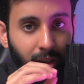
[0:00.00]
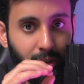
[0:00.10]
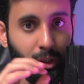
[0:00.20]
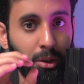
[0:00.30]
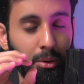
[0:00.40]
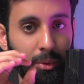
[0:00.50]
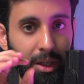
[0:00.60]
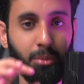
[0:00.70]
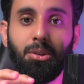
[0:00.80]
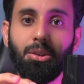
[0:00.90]
So what
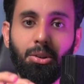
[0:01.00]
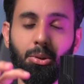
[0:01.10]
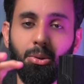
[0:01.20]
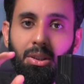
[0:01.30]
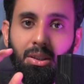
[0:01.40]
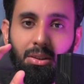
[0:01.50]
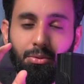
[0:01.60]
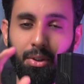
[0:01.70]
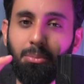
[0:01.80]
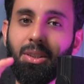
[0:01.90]
I want you to do is,
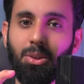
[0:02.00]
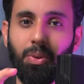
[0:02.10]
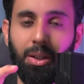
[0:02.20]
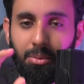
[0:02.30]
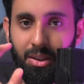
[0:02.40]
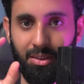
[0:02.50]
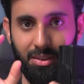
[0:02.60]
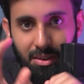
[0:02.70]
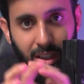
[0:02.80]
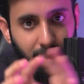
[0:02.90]
from these 20
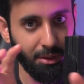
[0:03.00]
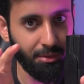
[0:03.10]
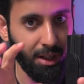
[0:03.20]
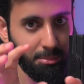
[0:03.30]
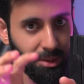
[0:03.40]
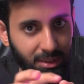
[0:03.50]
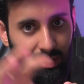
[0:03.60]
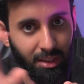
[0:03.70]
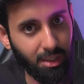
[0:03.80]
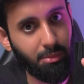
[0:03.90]
minutes, take away 5 minutes
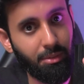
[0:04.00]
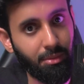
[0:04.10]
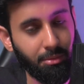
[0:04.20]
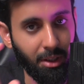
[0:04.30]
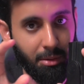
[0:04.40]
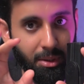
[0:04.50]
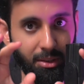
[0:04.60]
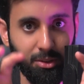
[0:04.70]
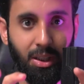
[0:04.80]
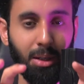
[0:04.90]
and take away 15
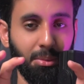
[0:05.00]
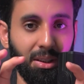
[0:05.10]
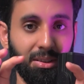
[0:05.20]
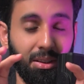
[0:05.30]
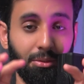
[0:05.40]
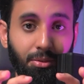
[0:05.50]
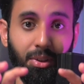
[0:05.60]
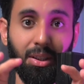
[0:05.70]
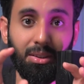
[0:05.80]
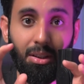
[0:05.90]
minutes. So that means the
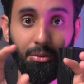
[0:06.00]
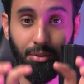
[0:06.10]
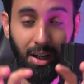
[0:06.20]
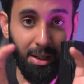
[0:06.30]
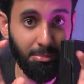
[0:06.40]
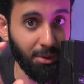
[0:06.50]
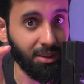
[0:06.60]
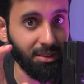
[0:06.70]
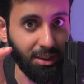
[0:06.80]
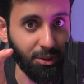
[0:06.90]
first 5
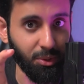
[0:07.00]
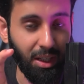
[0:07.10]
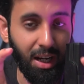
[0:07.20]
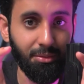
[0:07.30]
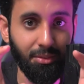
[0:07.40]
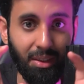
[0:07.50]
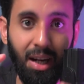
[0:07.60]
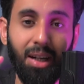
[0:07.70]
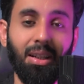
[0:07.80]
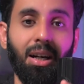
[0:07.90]
minutes that you have,
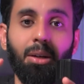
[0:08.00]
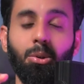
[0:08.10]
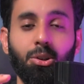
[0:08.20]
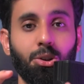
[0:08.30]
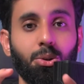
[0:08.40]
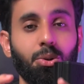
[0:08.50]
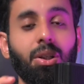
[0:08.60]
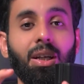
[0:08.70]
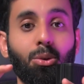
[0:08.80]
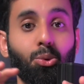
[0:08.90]
that I want you to
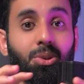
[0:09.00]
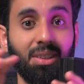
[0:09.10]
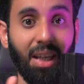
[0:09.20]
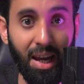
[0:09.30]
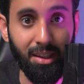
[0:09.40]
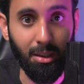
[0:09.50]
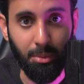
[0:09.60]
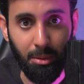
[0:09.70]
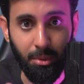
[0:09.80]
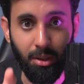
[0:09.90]
take to scan the
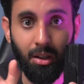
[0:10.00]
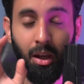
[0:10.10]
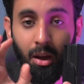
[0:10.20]
paper.